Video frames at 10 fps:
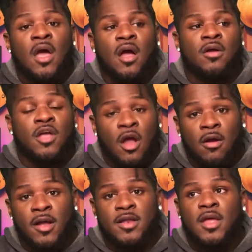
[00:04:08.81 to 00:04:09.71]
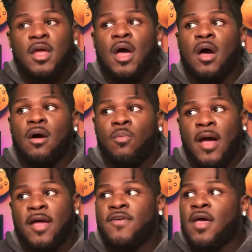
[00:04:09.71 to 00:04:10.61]
her current
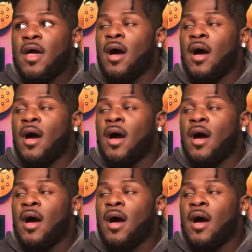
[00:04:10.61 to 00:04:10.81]
wife,